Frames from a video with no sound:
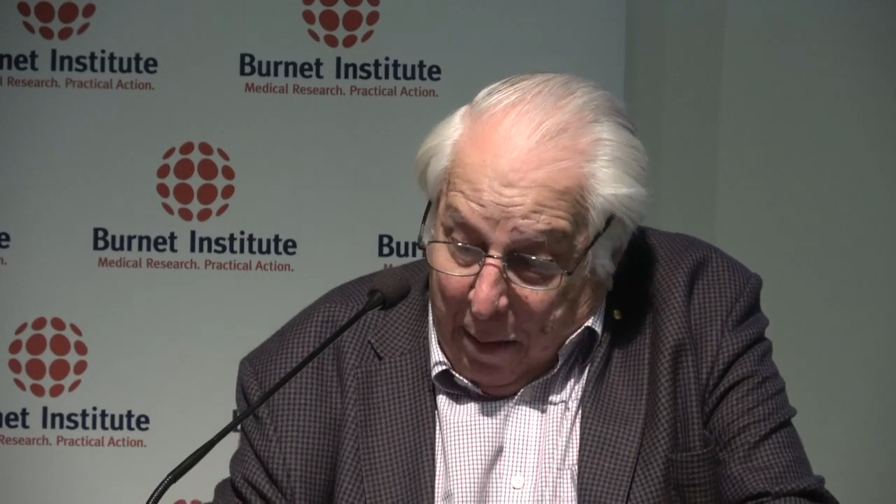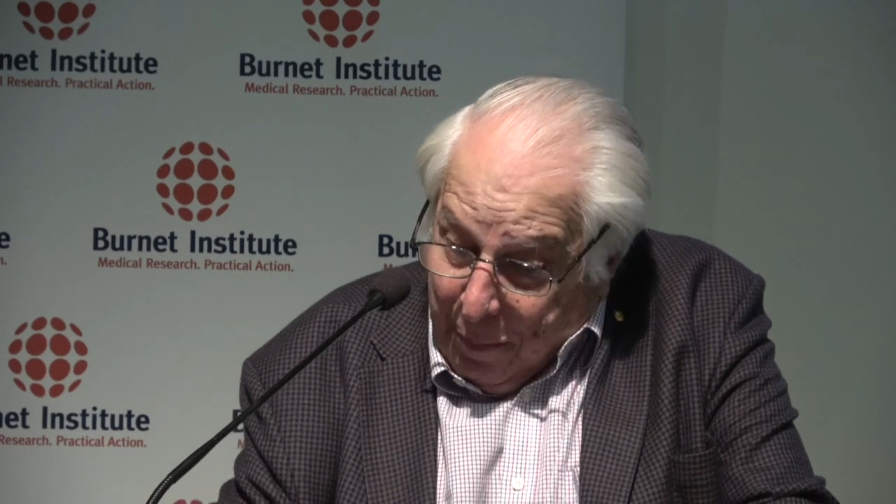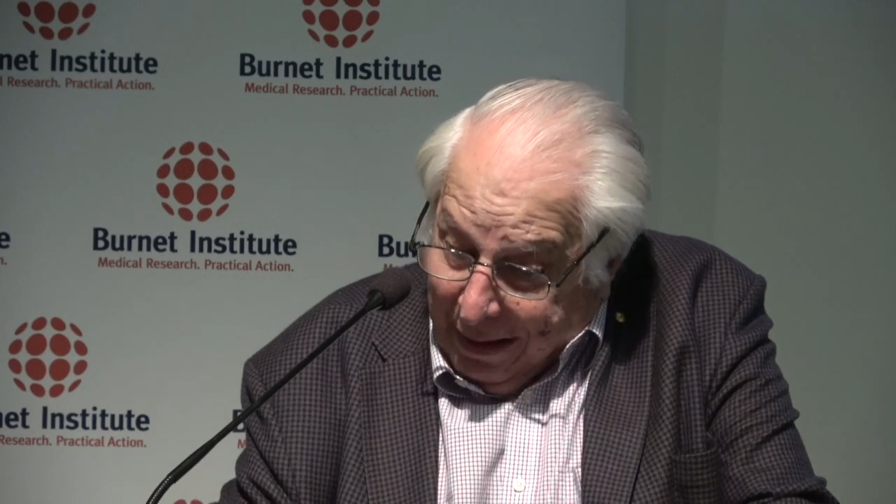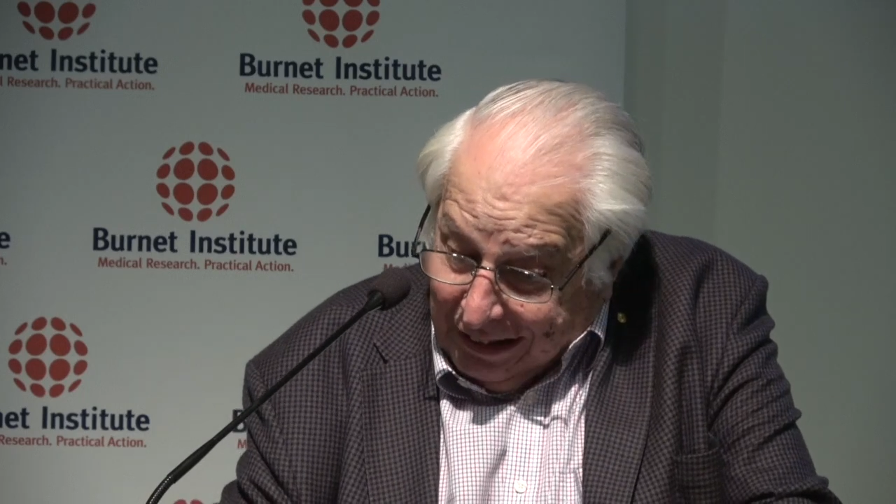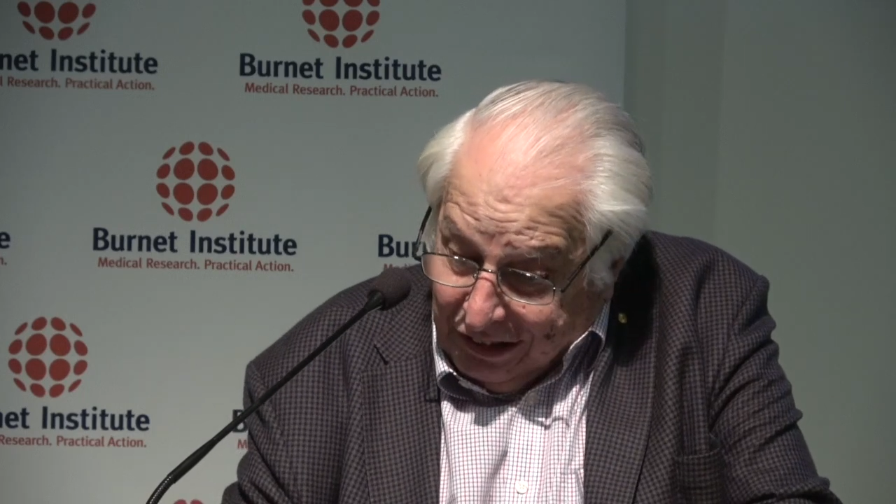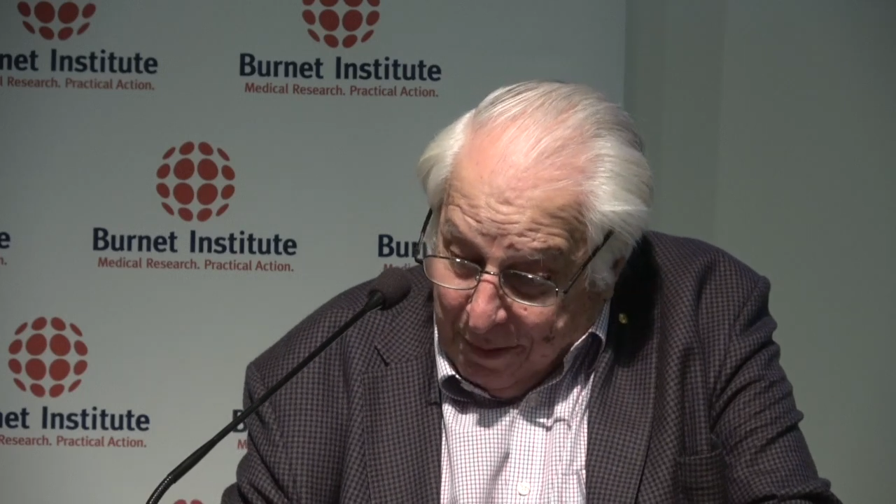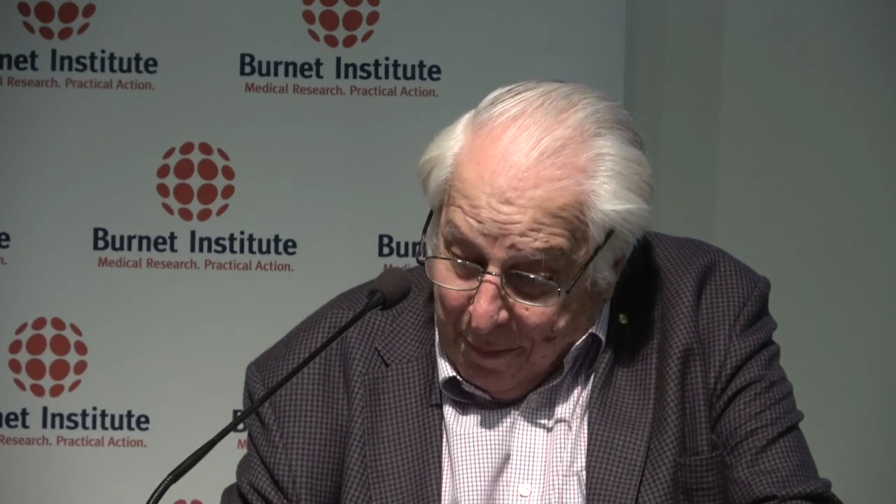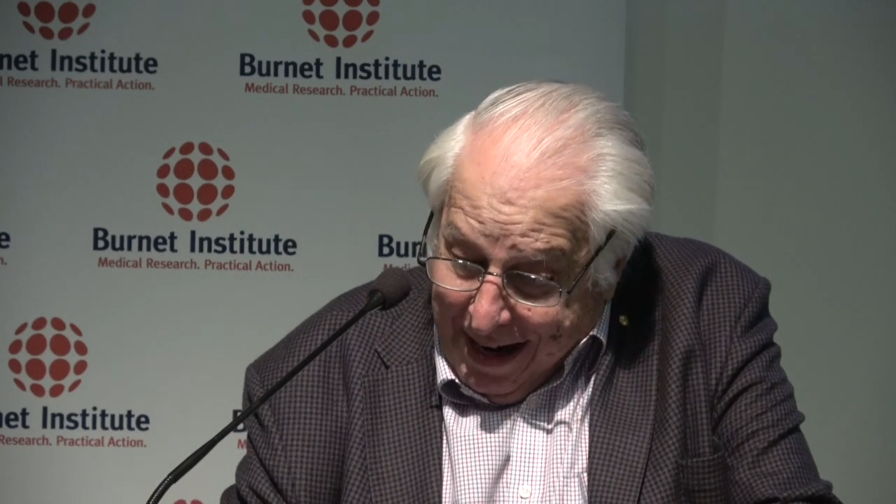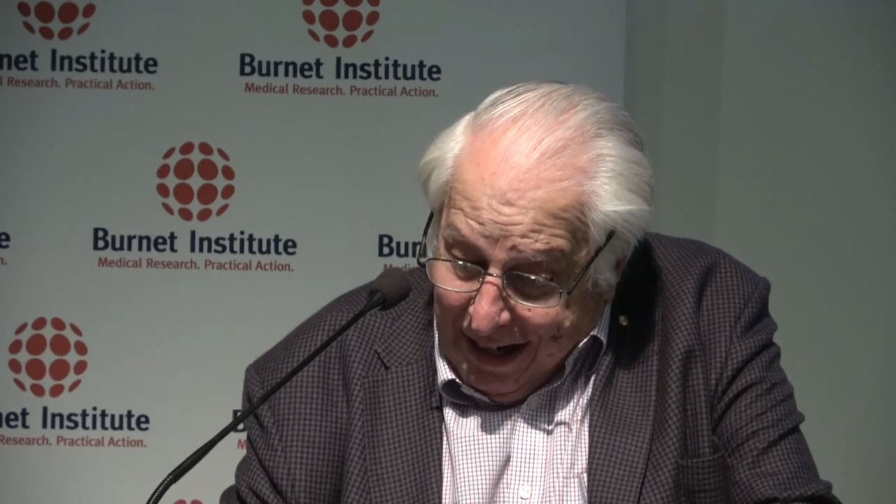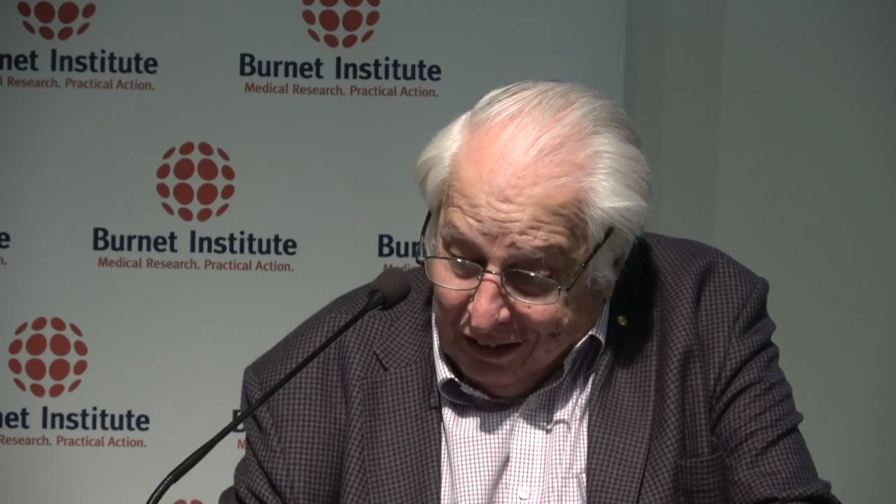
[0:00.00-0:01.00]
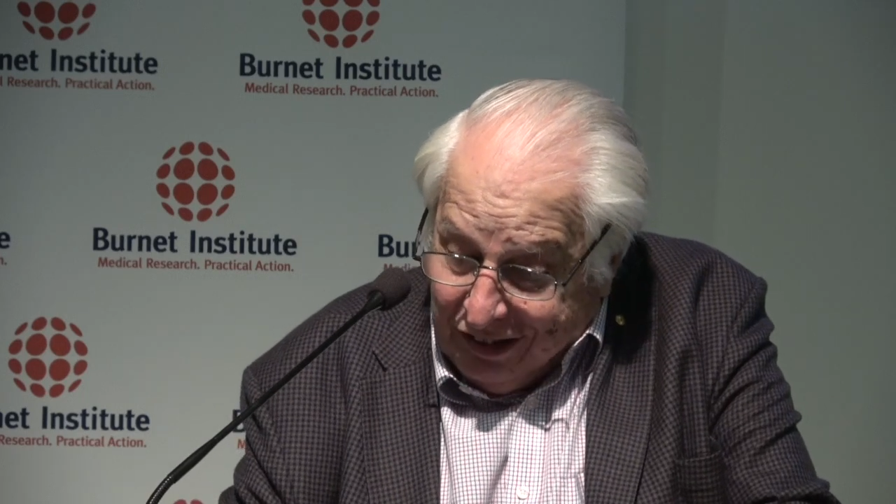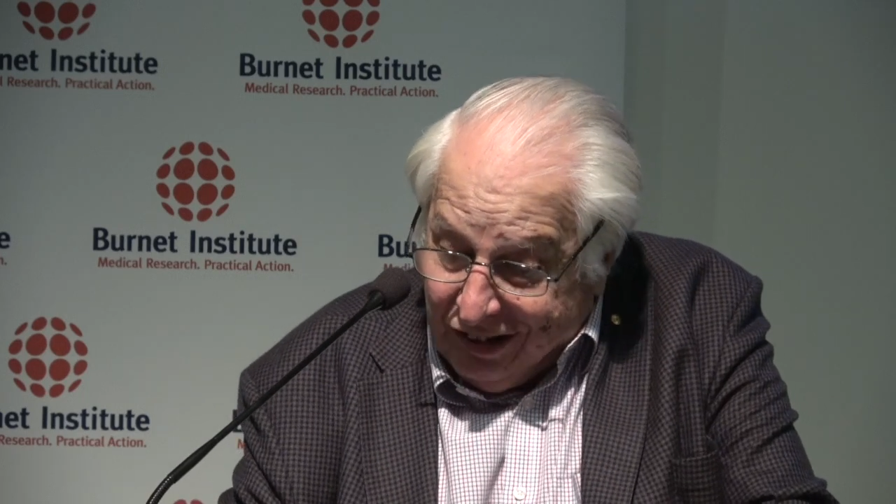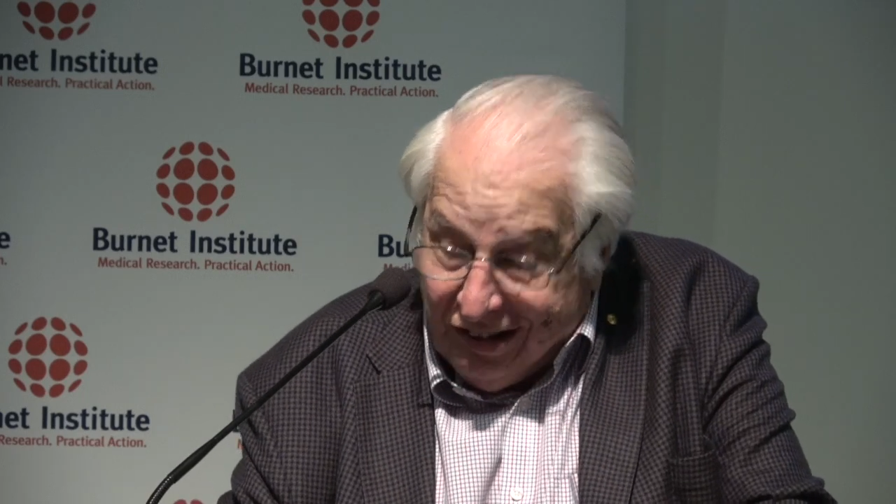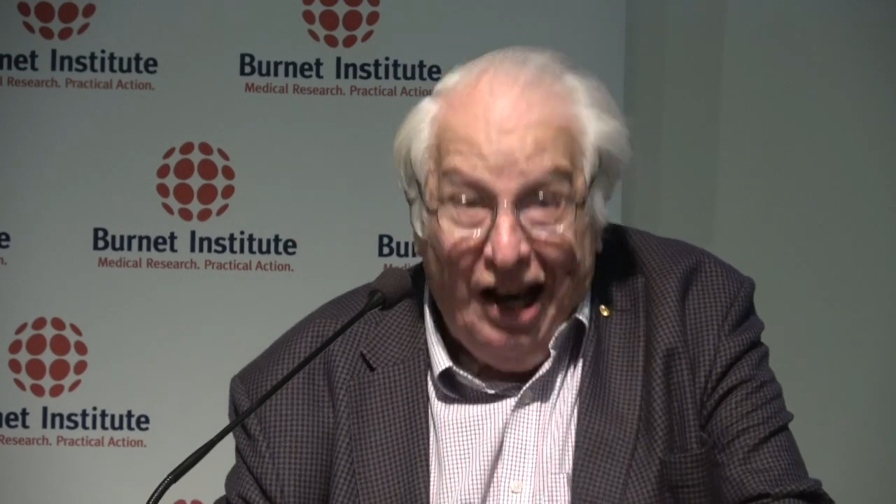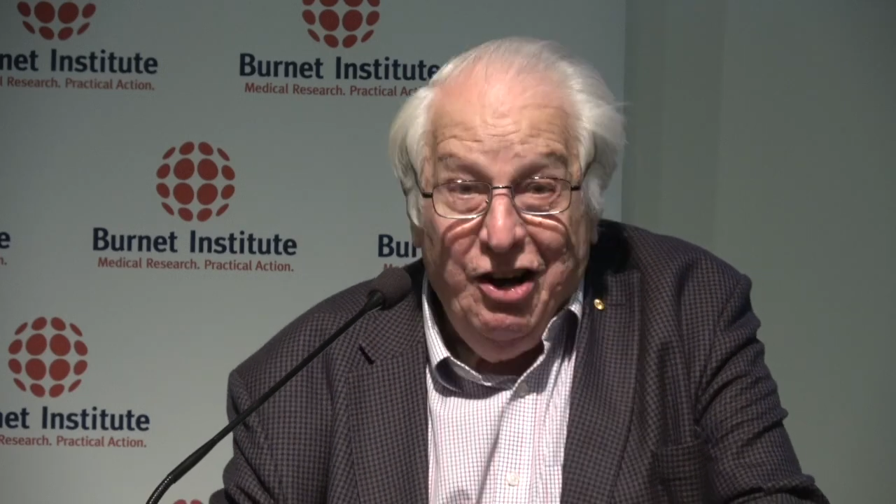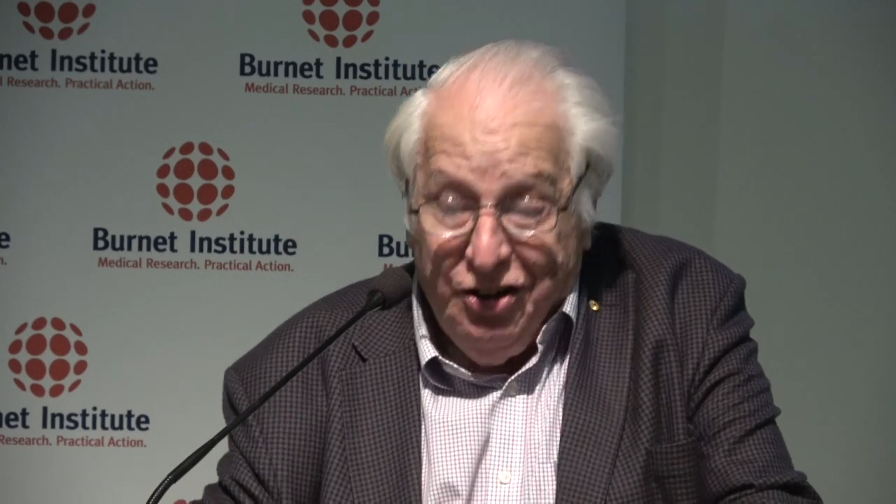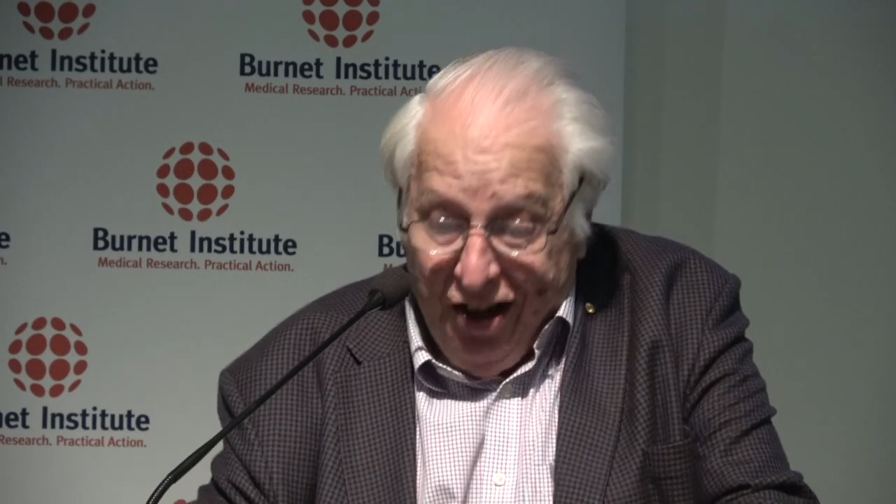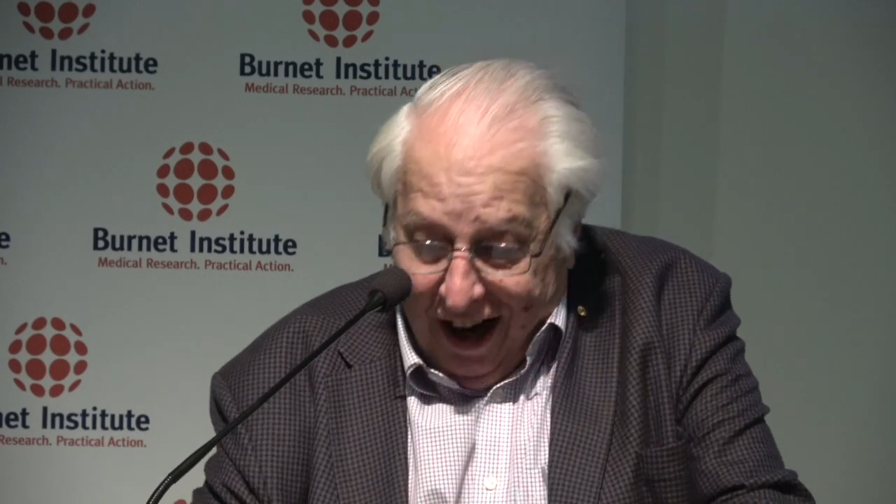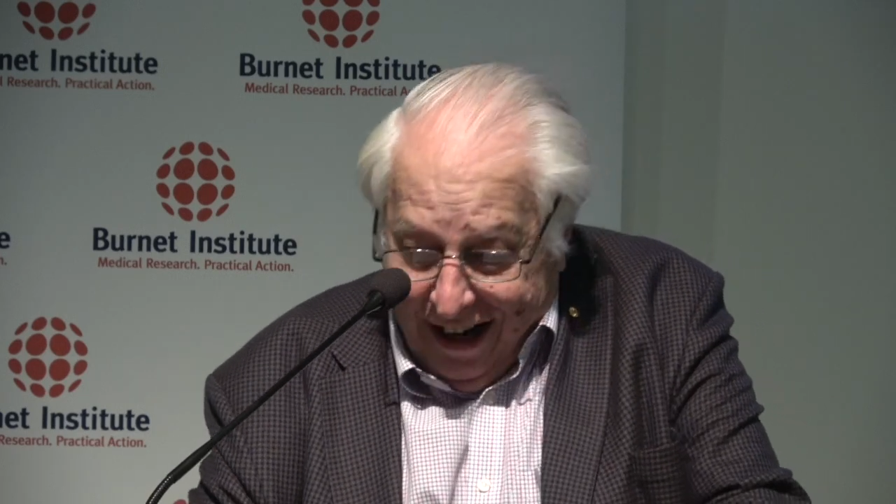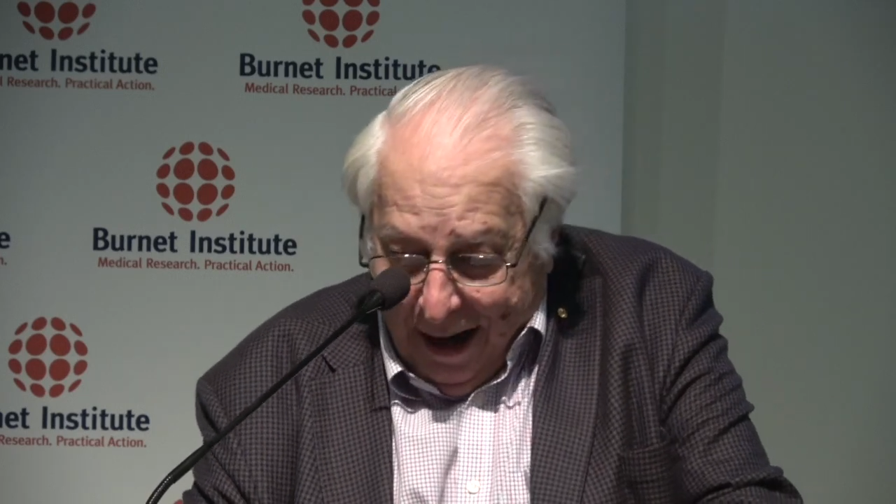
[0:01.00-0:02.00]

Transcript: But as the matter is so tied